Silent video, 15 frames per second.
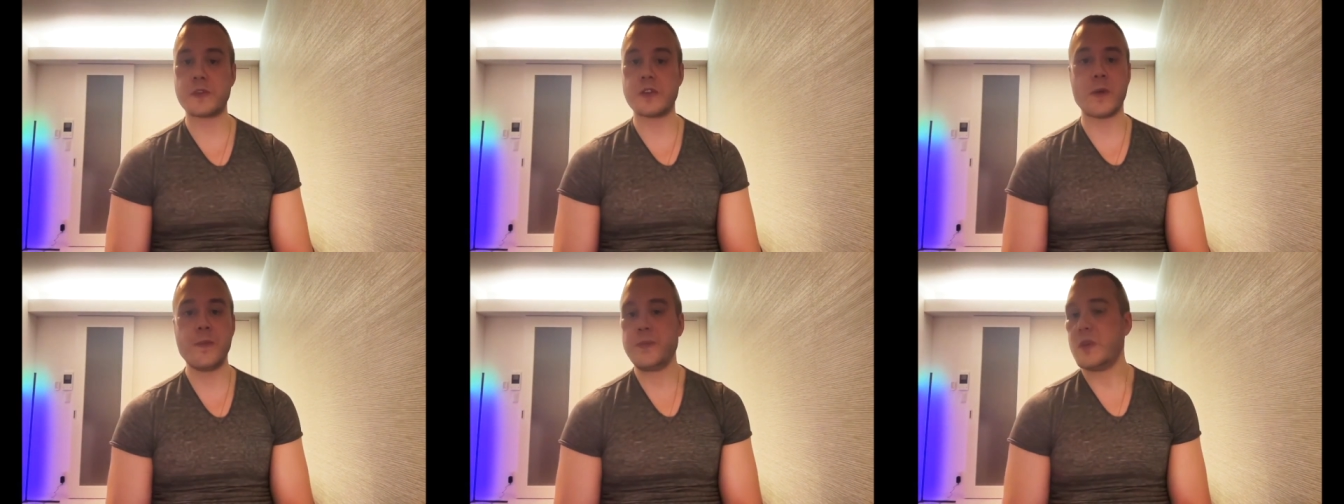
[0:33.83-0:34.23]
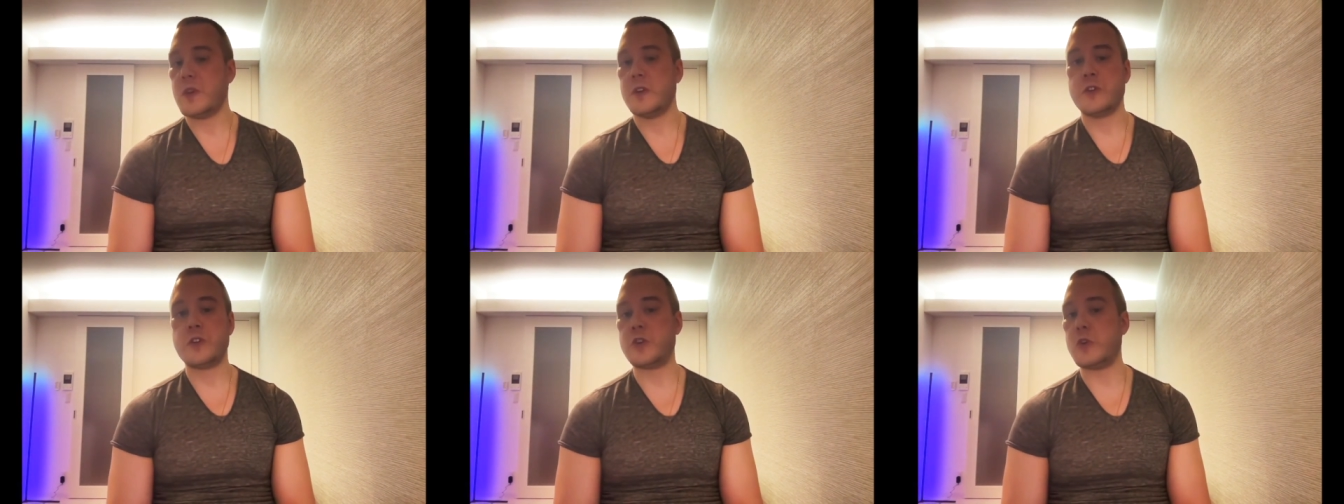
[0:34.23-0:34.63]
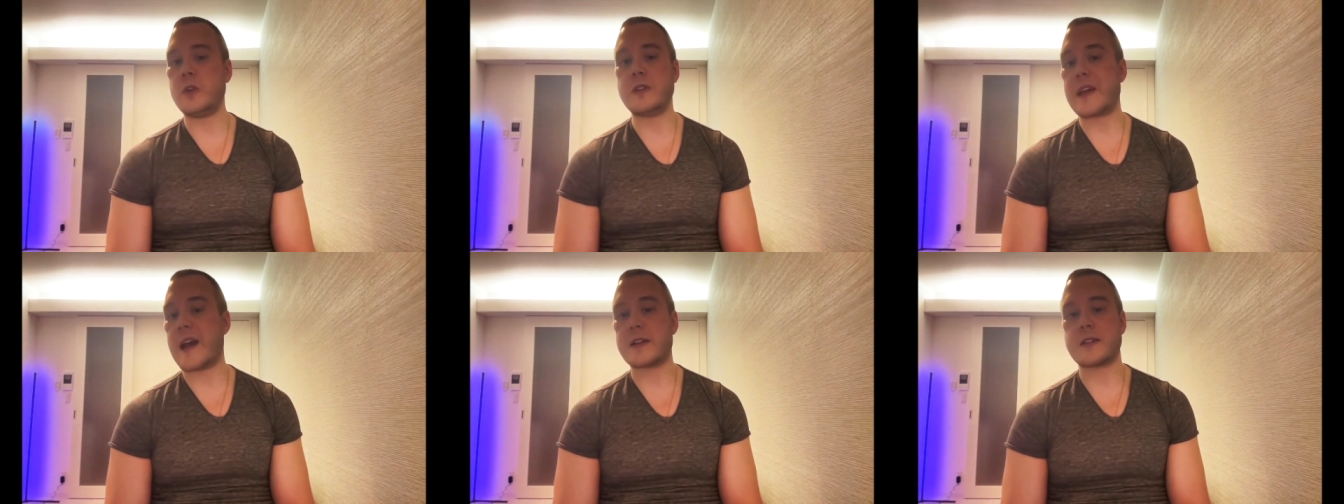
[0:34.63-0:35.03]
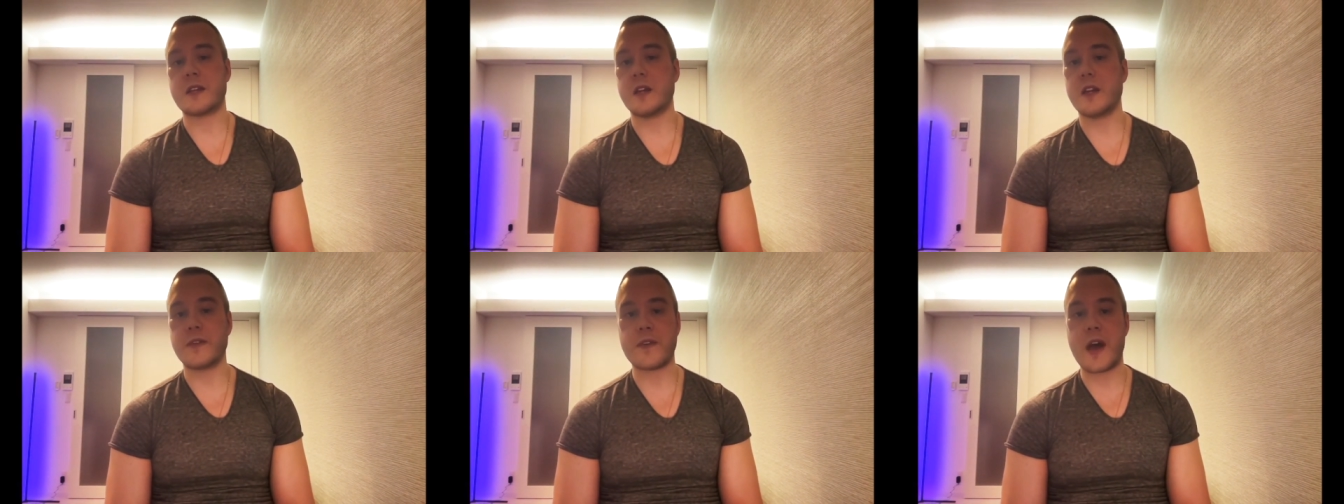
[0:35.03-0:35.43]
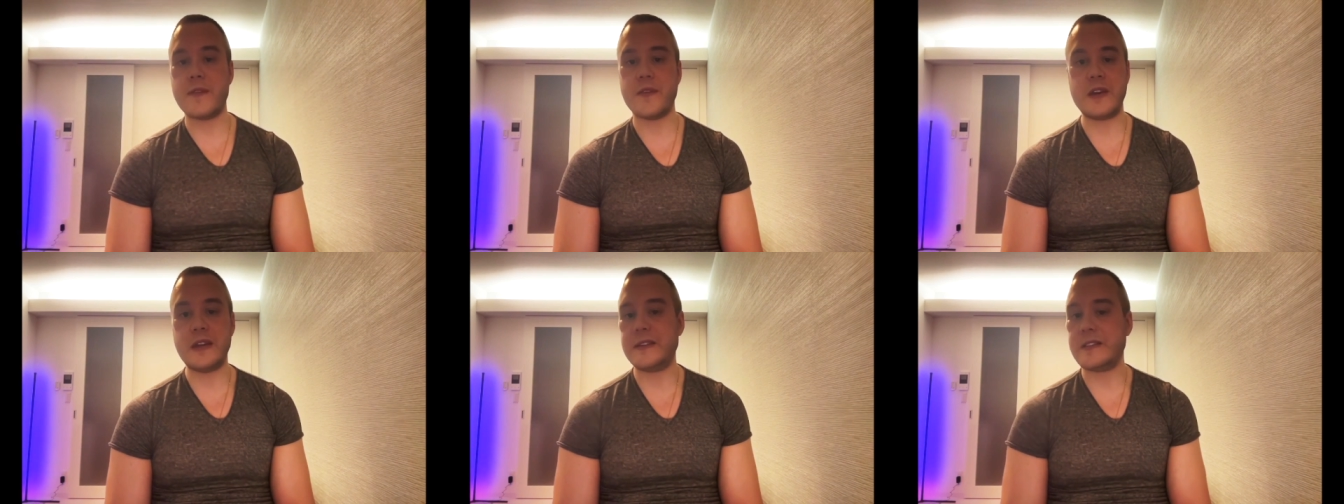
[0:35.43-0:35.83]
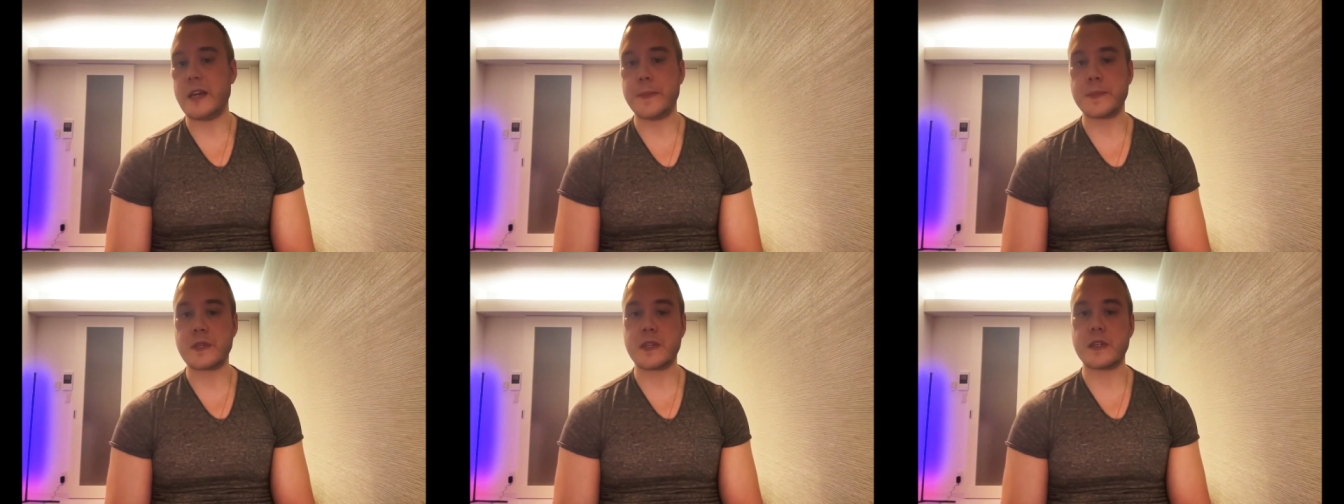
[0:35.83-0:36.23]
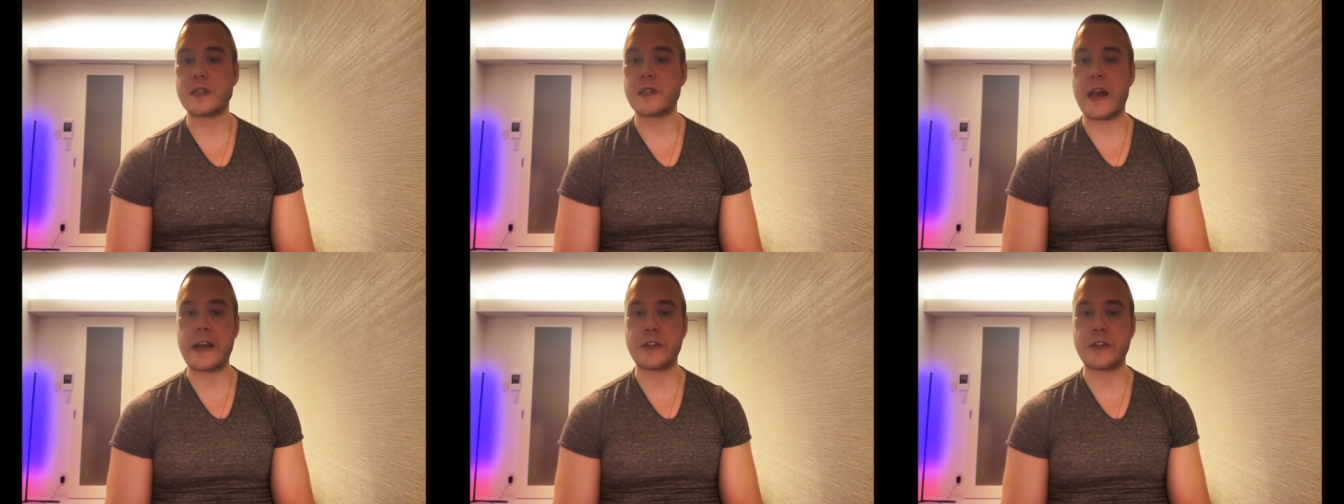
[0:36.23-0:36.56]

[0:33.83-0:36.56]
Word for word: So students asking if I have any tips